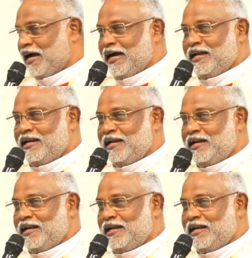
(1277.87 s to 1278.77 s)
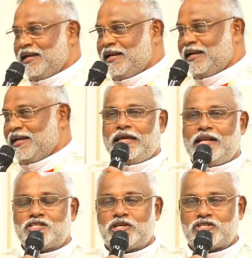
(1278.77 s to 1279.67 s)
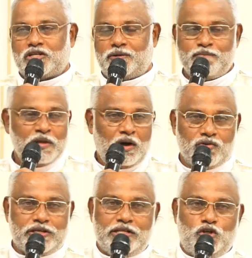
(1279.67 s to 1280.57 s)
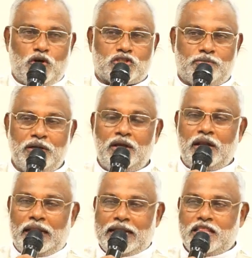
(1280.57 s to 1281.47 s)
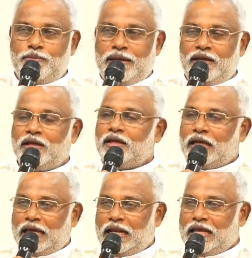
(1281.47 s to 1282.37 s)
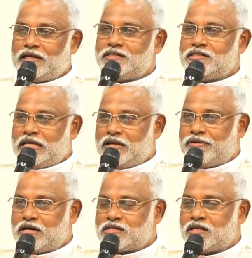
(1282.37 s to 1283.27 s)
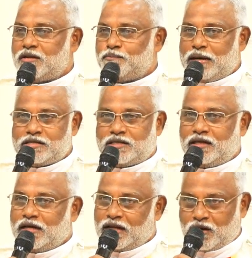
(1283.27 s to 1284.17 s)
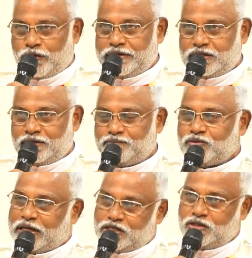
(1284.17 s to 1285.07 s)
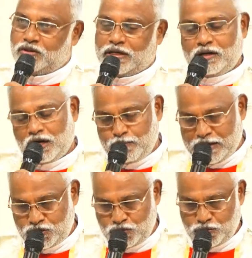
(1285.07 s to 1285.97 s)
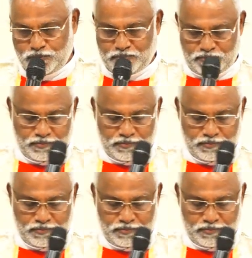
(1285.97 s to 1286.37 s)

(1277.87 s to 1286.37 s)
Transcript: And intercession of Saint Joseph, let there be healing, deliverance, blessing, and anointing. Thank you, and God bless you.